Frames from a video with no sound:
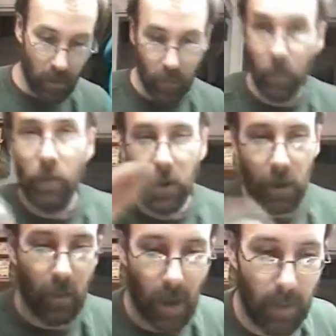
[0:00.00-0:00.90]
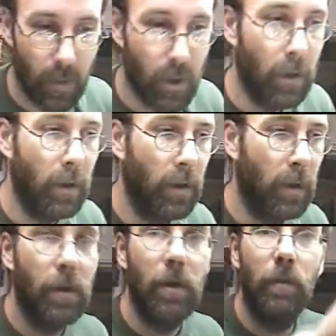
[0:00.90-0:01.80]
which is why I'm showing you this,
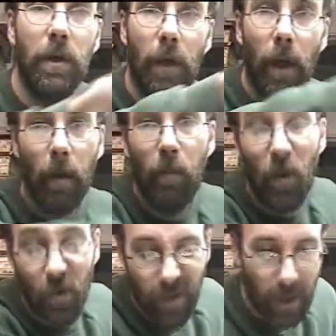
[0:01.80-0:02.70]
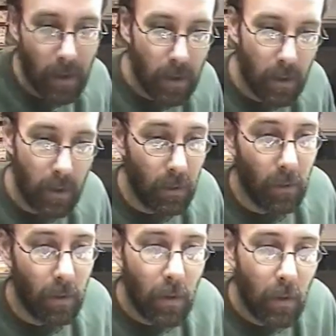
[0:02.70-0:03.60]
is because I had a mini piece to
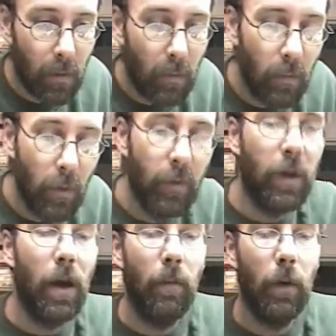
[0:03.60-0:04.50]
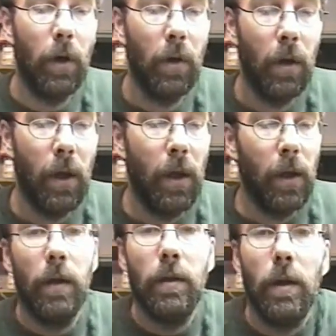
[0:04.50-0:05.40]
move the camera.
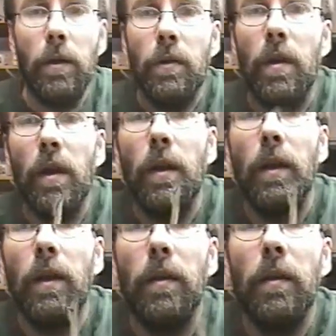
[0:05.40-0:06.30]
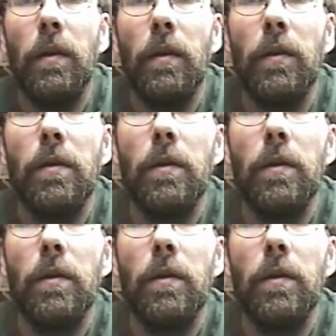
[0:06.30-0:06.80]
So I use a thing like this.